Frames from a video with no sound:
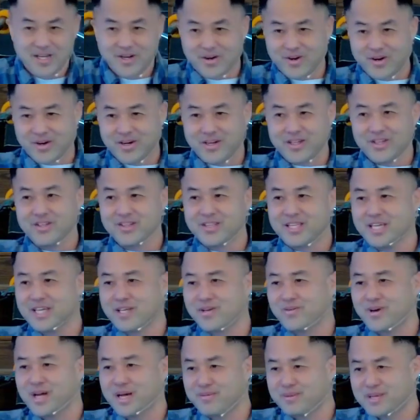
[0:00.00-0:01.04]
or you
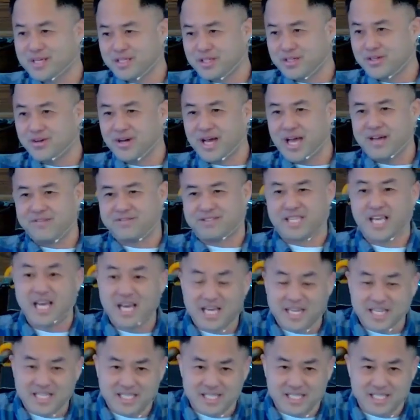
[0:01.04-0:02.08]
think it right because you don't have
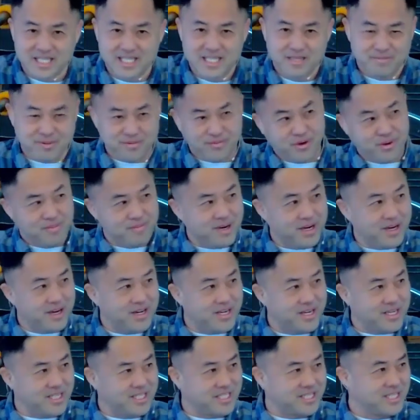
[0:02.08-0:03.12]
sex before
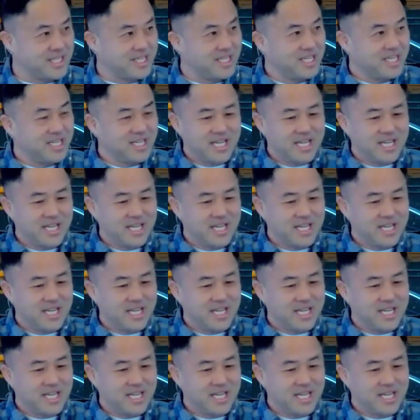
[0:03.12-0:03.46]
marriage,